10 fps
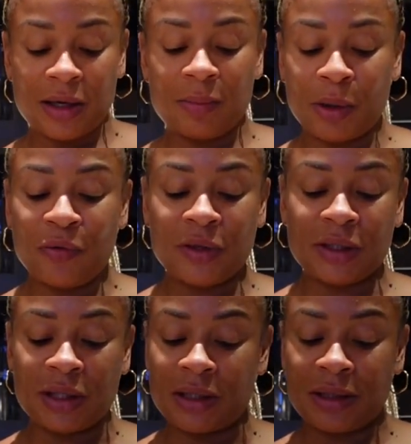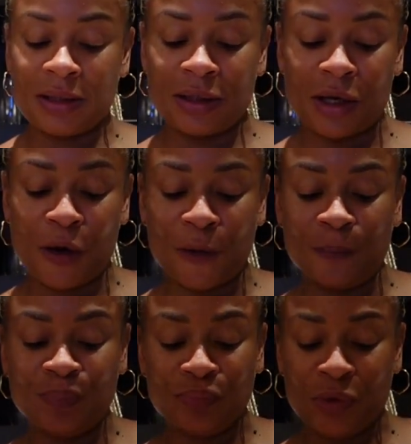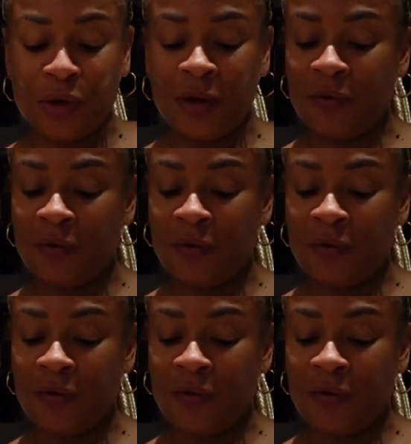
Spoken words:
both exist. So even